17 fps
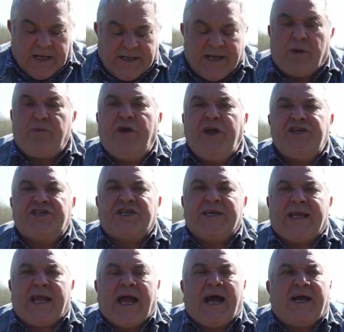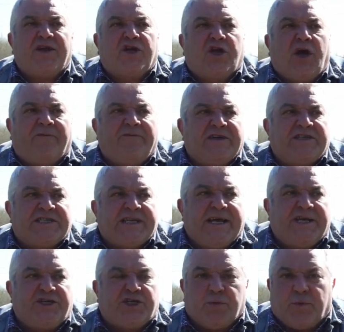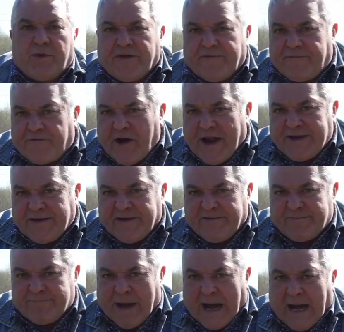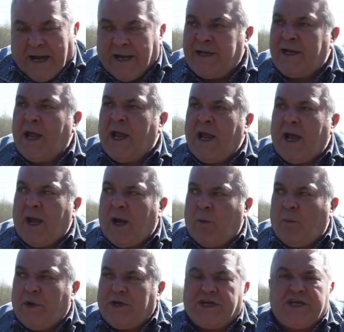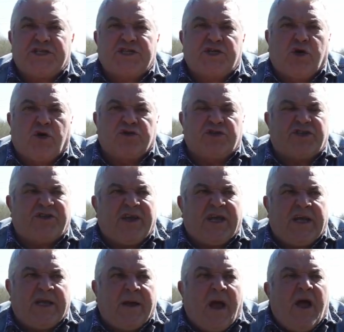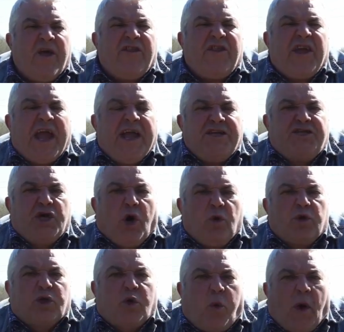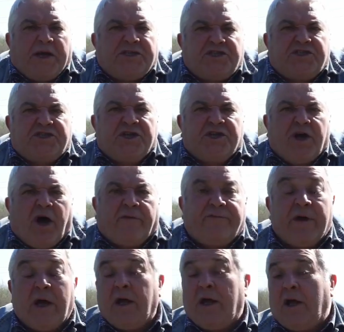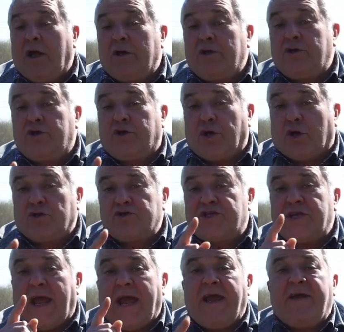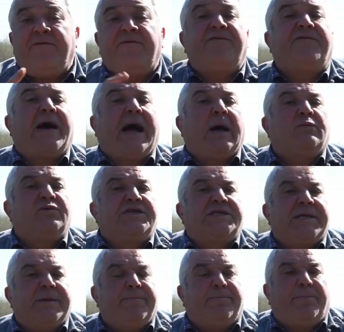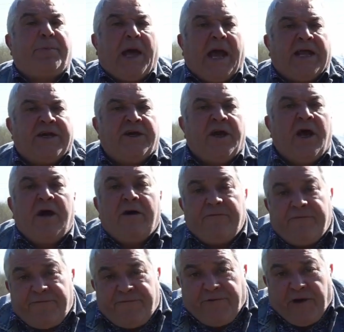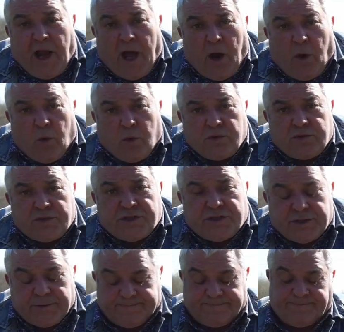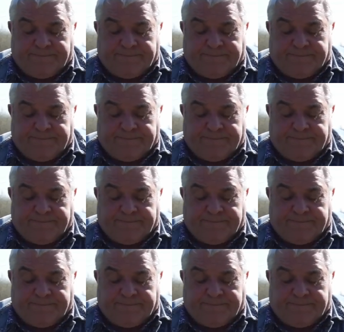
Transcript: Now recently I had a conversation with a friend of mine and we discussed the, the age-old question of does a fountain pen float?